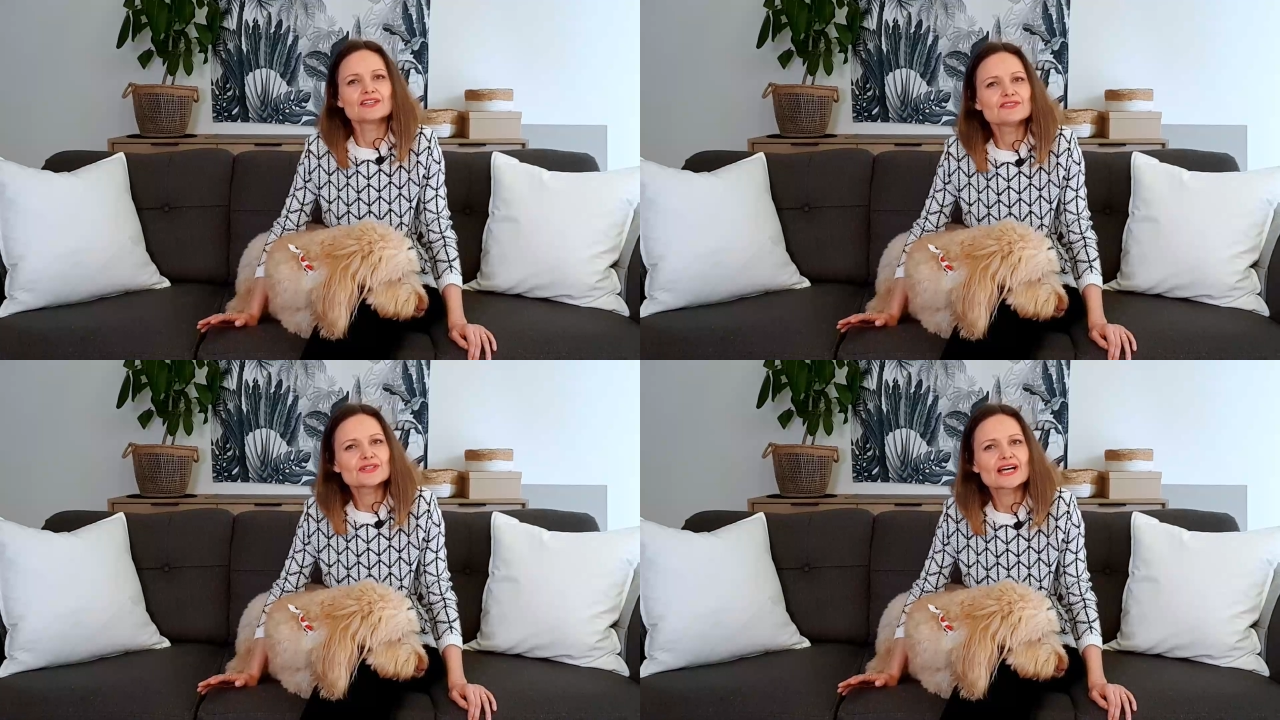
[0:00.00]

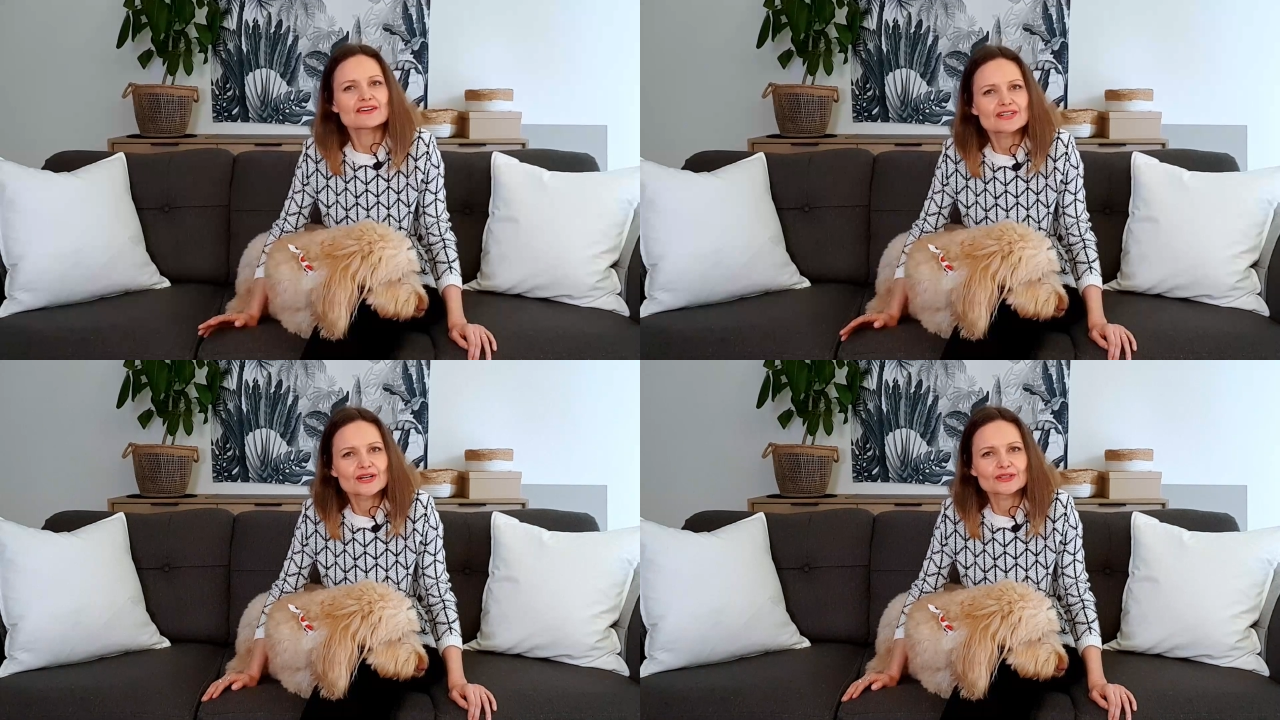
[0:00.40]
If you
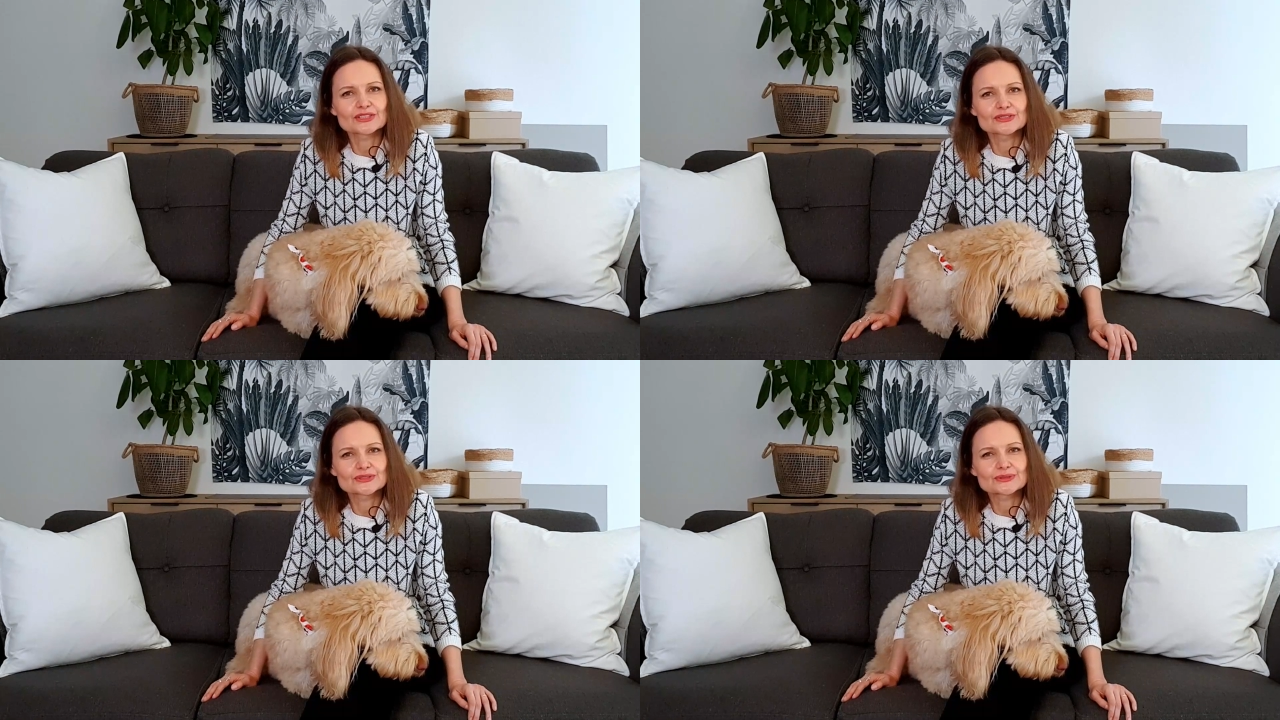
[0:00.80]
have a
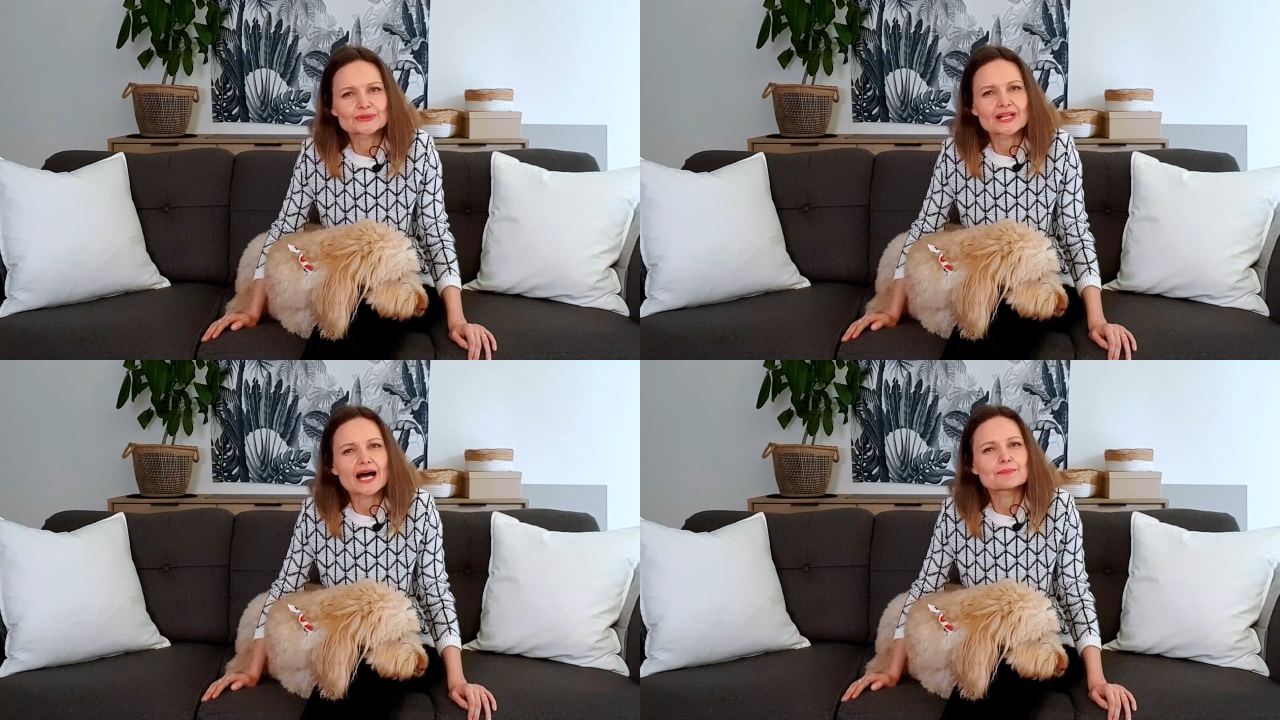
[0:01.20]

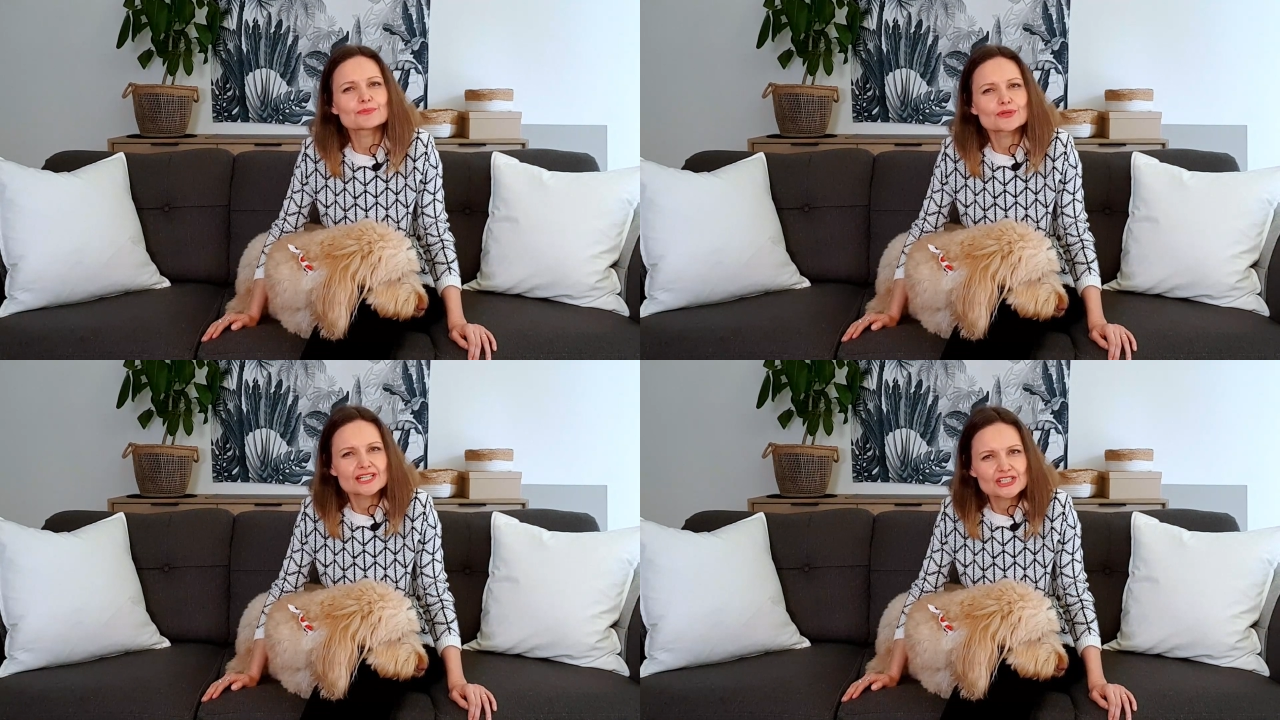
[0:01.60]
Goldendoodle, I'm
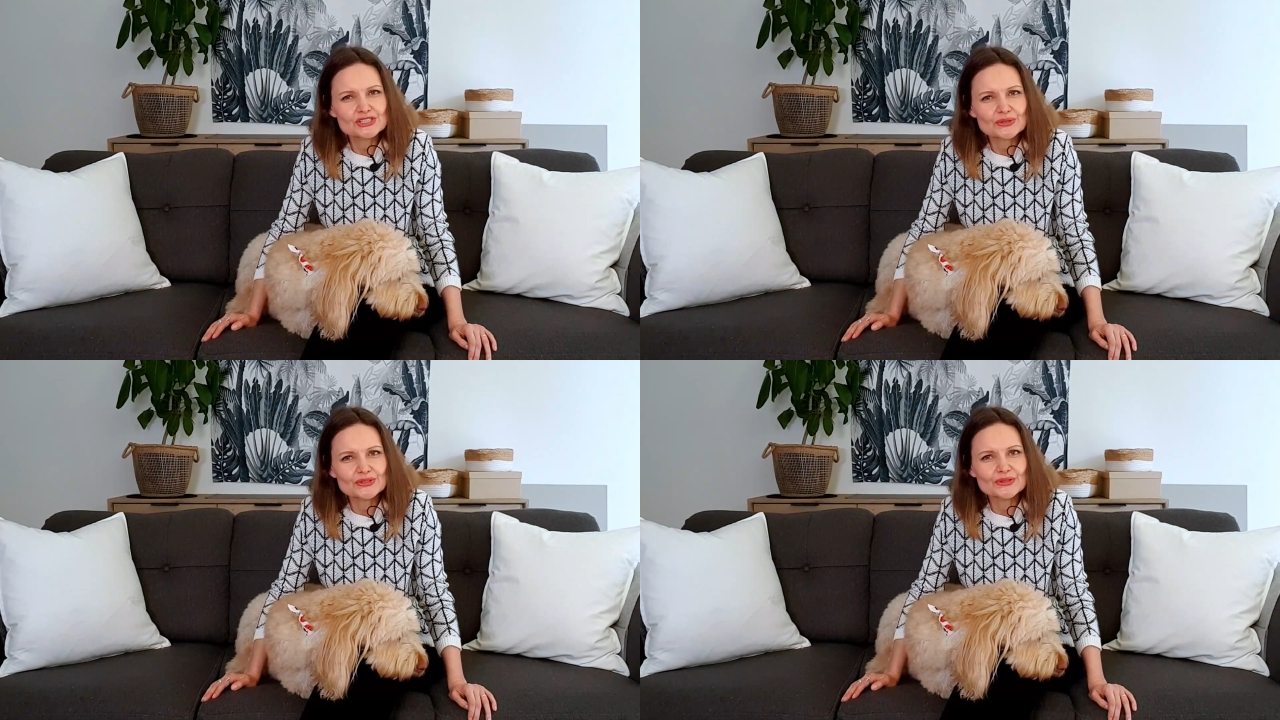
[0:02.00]
pretty
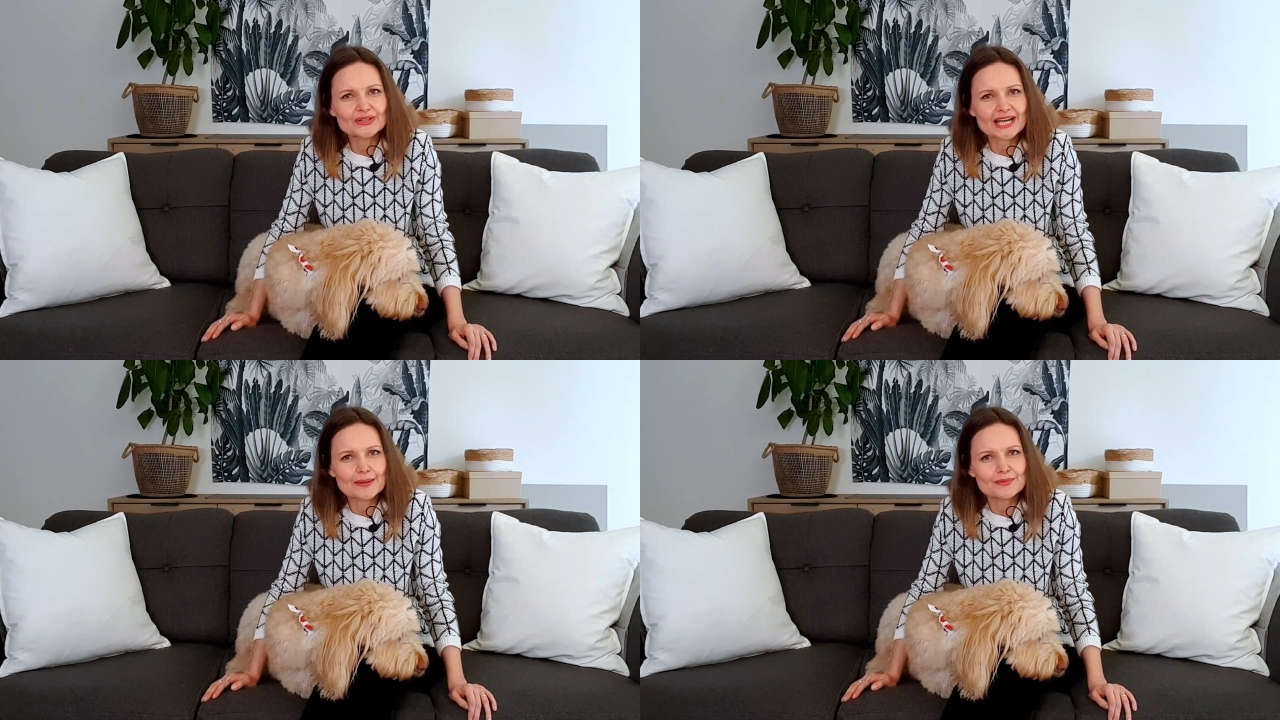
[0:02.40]
sure
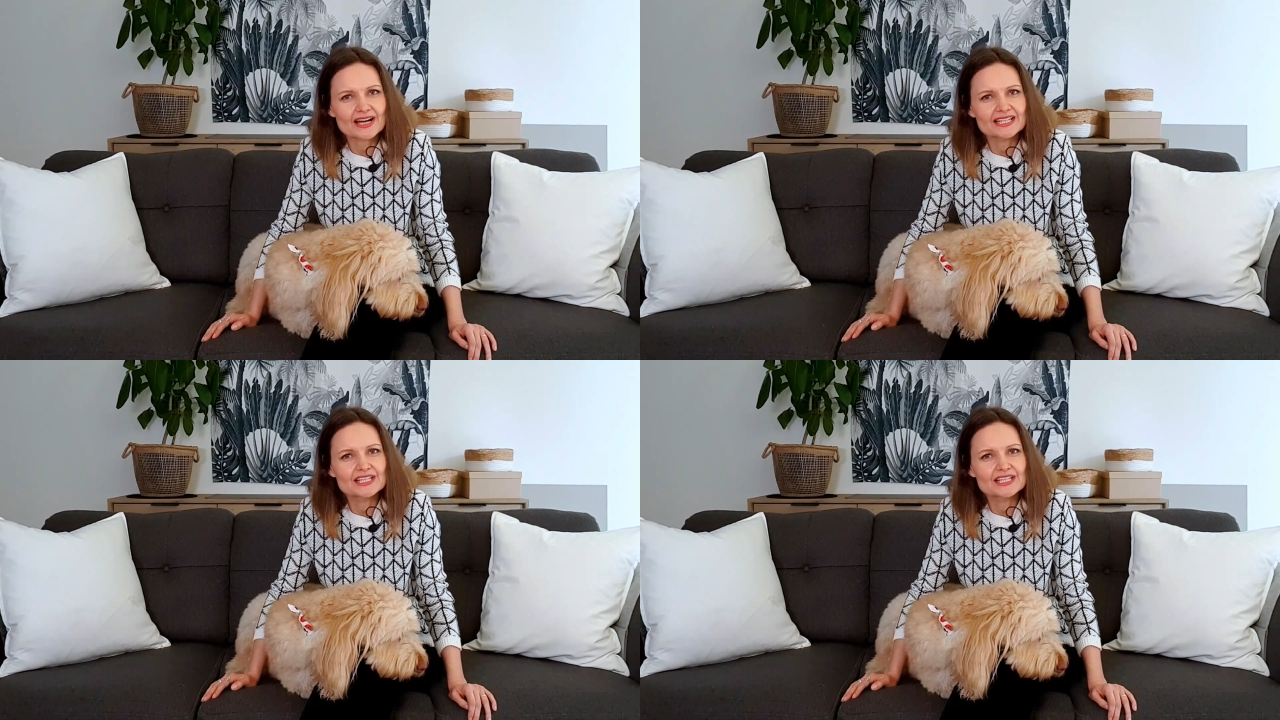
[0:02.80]
your camera